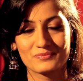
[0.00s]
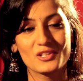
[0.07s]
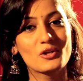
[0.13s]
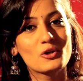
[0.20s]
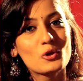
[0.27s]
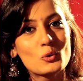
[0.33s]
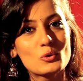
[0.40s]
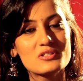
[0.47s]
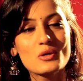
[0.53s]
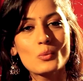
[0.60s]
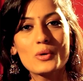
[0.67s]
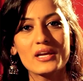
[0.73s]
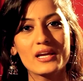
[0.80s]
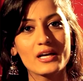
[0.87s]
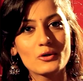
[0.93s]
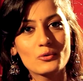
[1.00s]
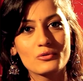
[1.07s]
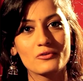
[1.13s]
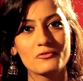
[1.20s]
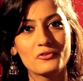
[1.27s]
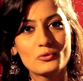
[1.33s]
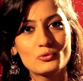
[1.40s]
The closer we get to
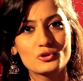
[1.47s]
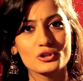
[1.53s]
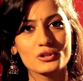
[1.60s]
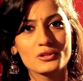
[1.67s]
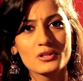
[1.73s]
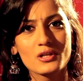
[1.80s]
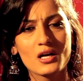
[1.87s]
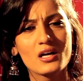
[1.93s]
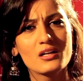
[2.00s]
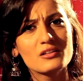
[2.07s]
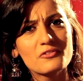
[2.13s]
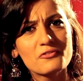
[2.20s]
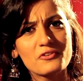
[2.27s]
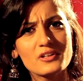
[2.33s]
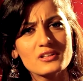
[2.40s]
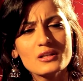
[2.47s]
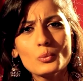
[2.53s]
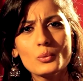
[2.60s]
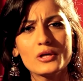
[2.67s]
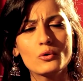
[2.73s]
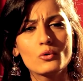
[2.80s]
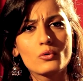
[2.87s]
the future, the further
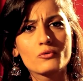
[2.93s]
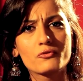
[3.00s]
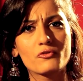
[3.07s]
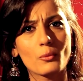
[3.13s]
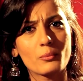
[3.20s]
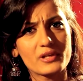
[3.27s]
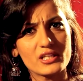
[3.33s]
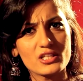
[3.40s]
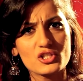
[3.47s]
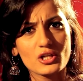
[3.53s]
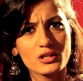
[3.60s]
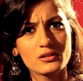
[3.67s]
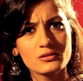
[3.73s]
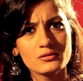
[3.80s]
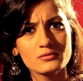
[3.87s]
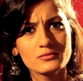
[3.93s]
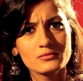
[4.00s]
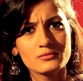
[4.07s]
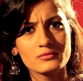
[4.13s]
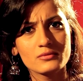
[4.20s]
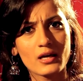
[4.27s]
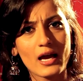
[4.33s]
we go from each other
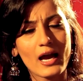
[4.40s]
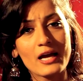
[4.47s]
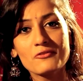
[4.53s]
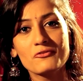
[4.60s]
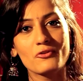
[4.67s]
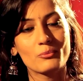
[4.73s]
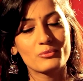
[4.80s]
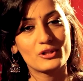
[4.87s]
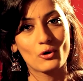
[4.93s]
and from